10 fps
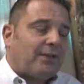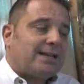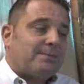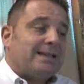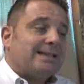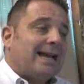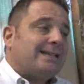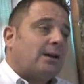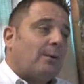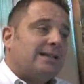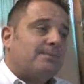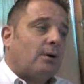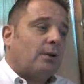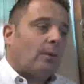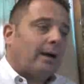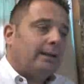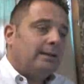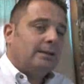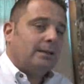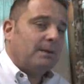that means SOS, by the way,
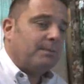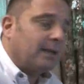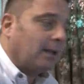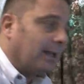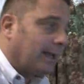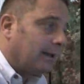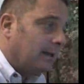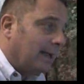let me be clear.